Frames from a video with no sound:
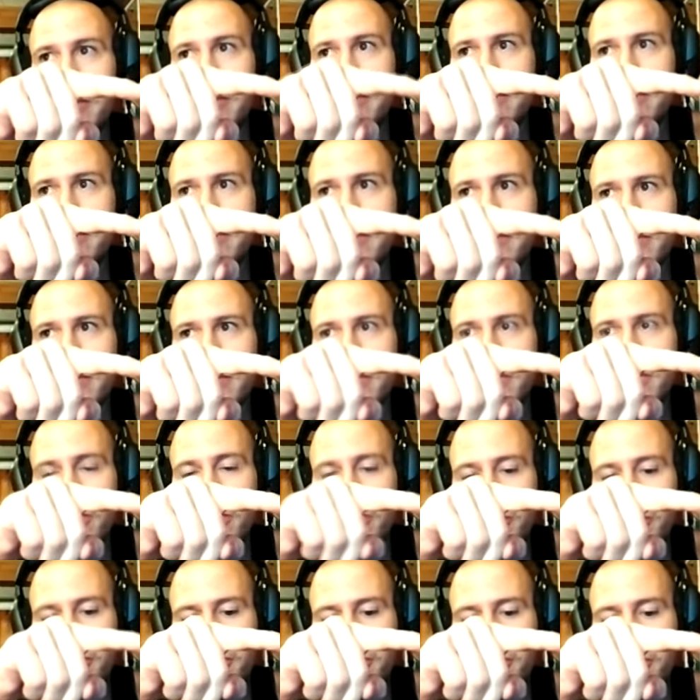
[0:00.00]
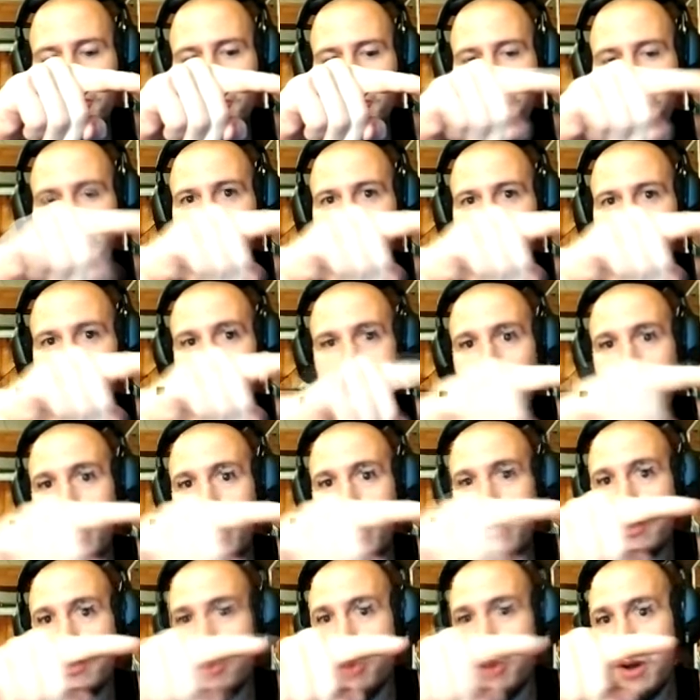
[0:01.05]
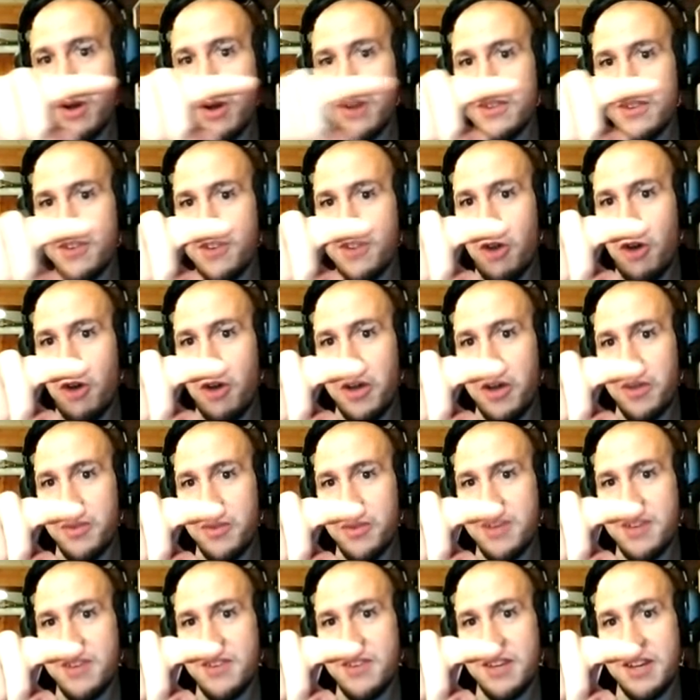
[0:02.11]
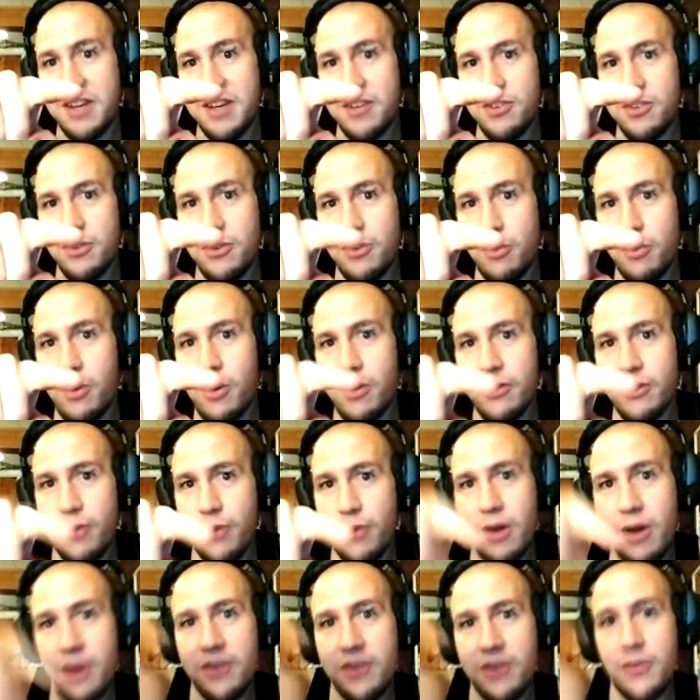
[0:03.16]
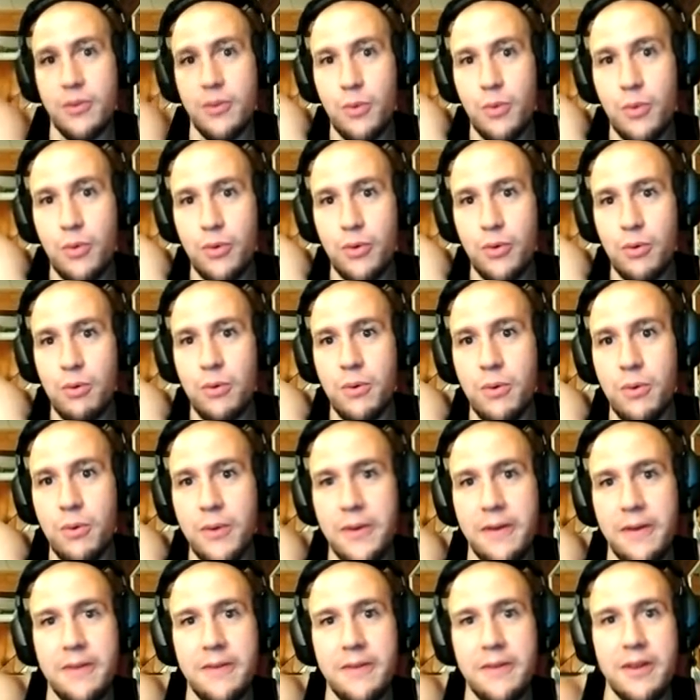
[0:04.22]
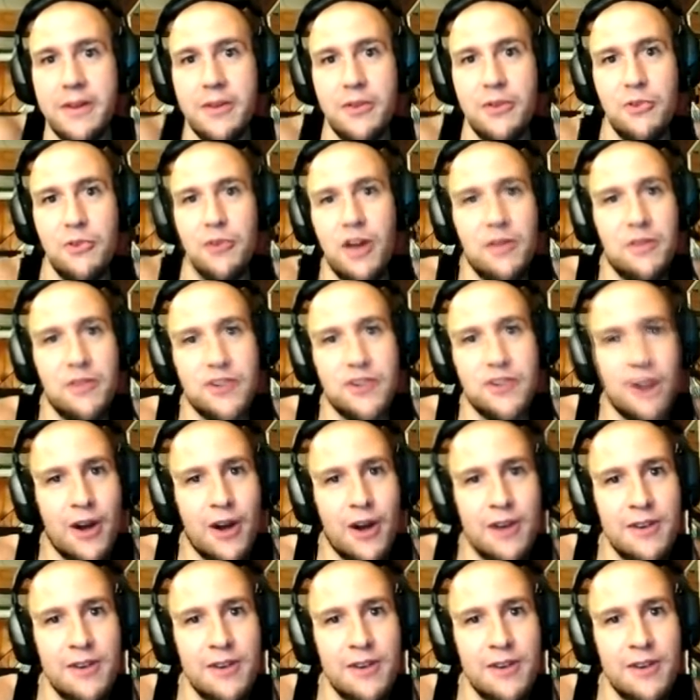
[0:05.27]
before the war on drugs, it's all like this, and then as soon as the war on drugs, whew, you know, it goes off the charts. You know.